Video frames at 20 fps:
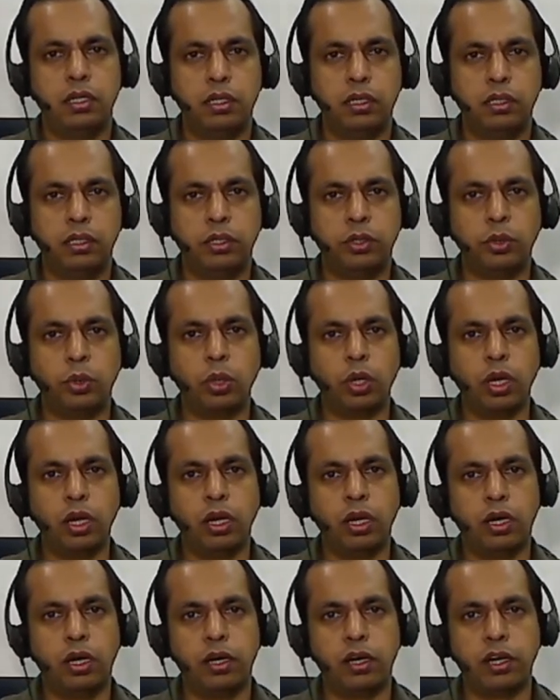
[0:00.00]
the
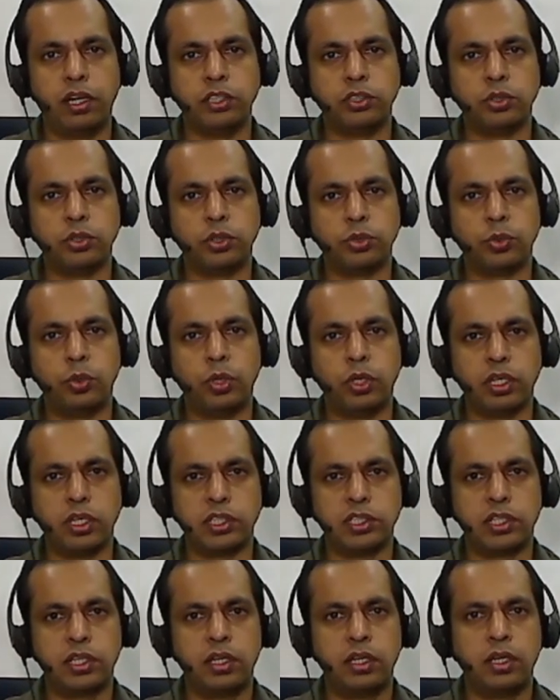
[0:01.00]
total drain source
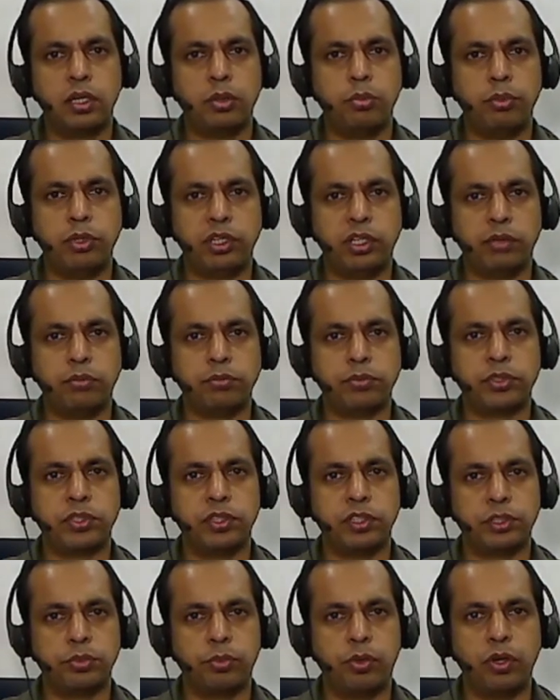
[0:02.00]
voltage becomes
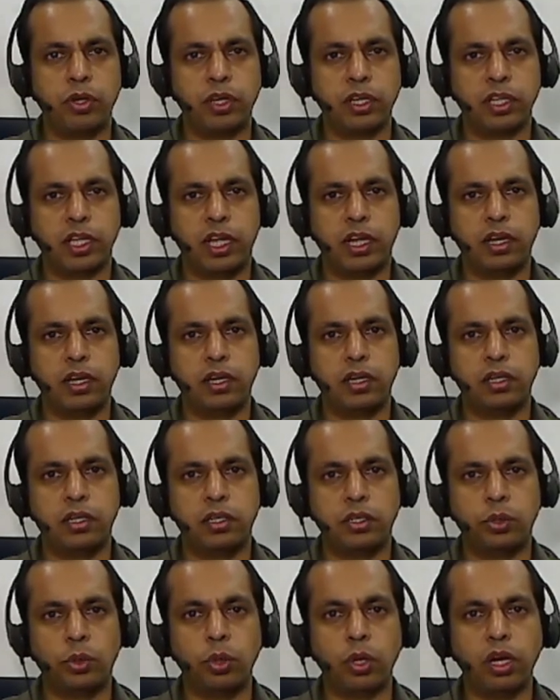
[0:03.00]
smaller than
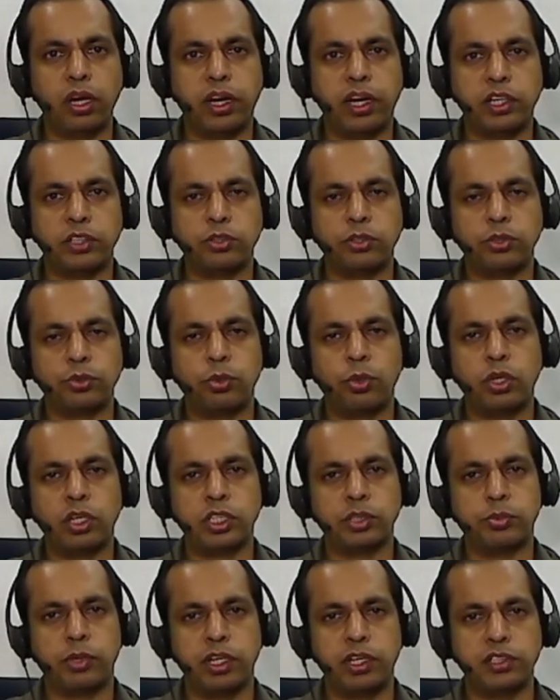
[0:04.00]
total gate source
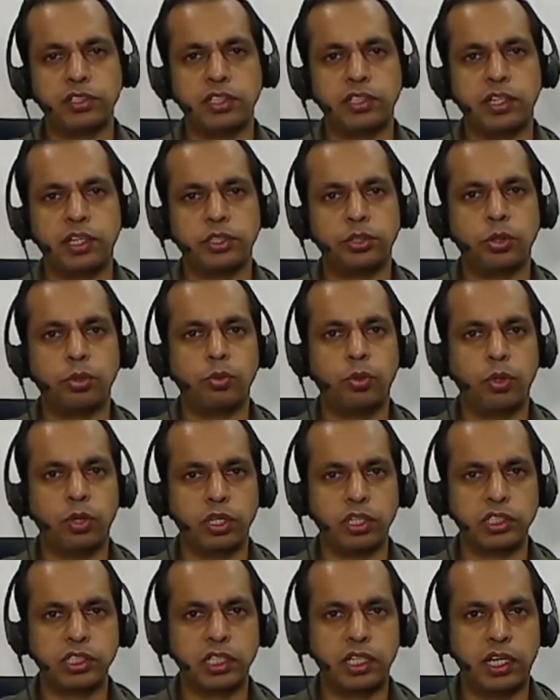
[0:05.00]
voltage minus the threshold
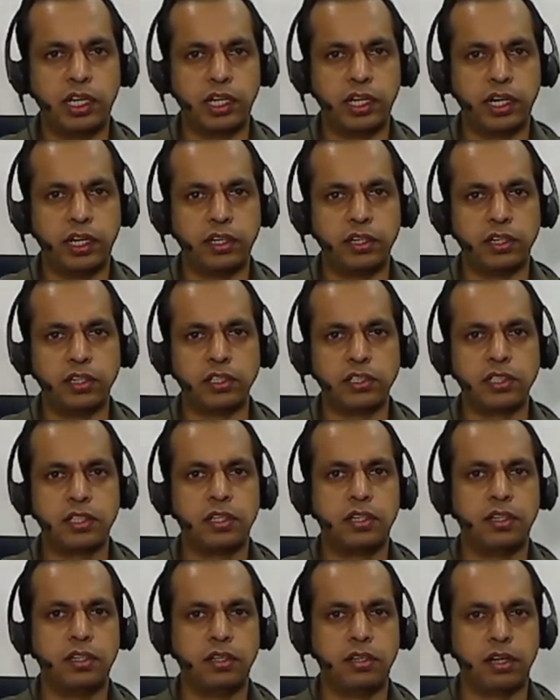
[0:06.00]
voltage, it enters
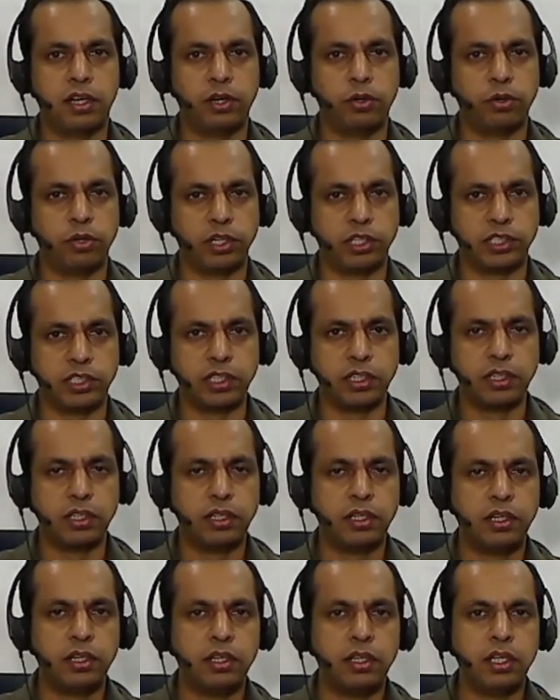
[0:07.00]
triode region.
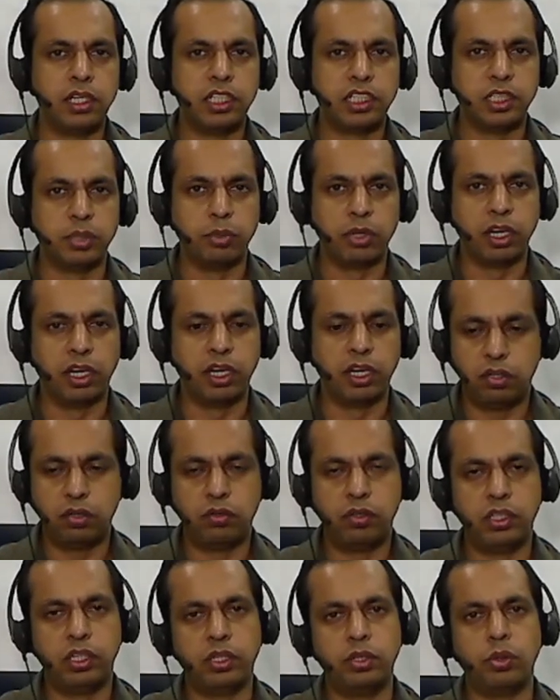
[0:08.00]
Similarly,
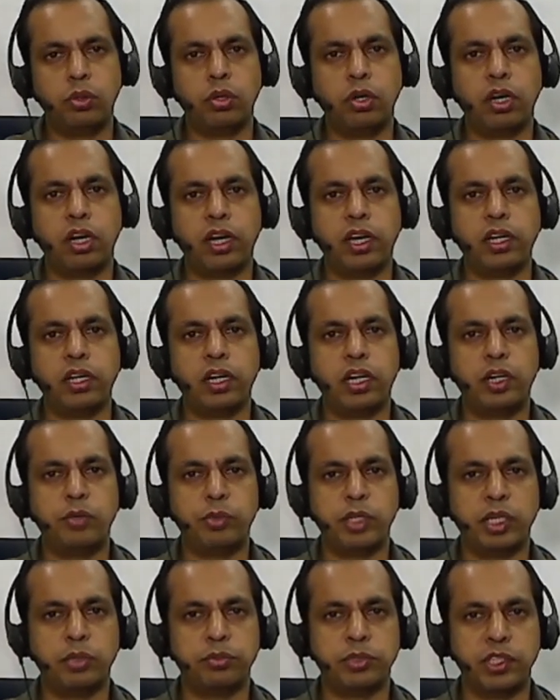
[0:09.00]
when the total drain current
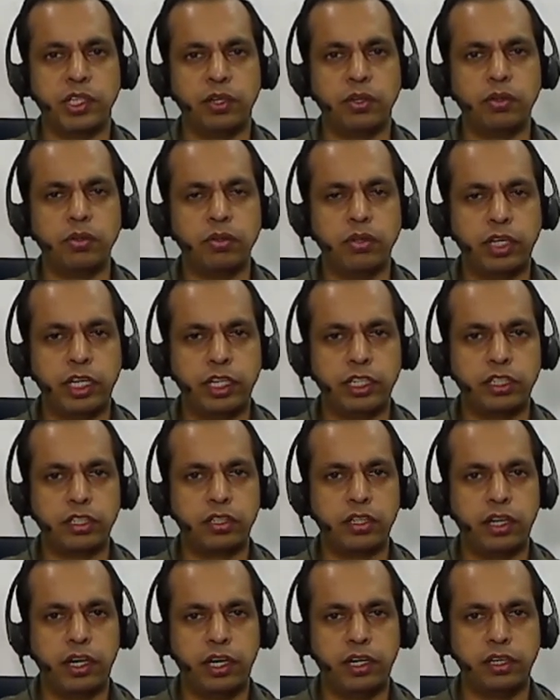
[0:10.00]
becomes 0, it
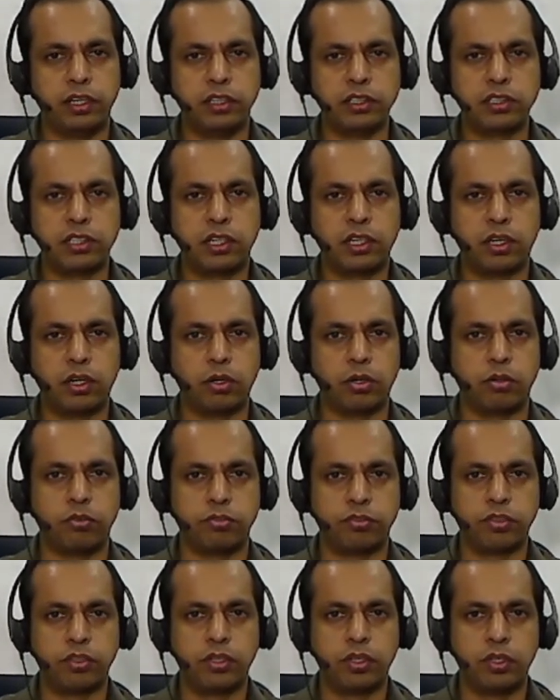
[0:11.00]
enters
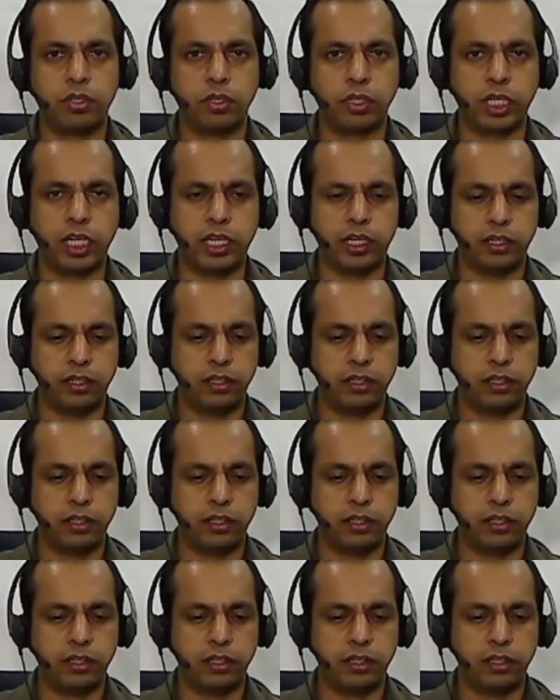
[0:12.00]
cutoff. Okay.